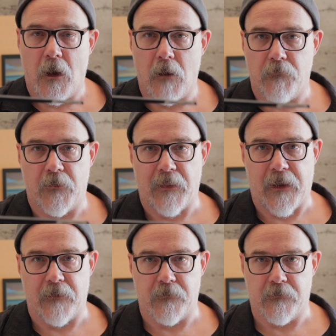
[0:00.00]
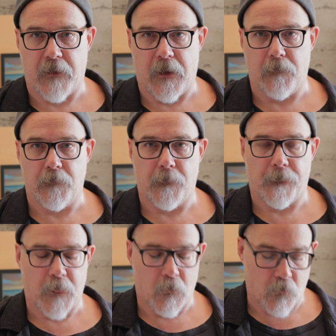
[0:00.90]
of the landscape,
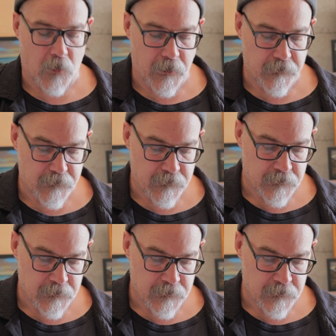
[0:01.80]
right?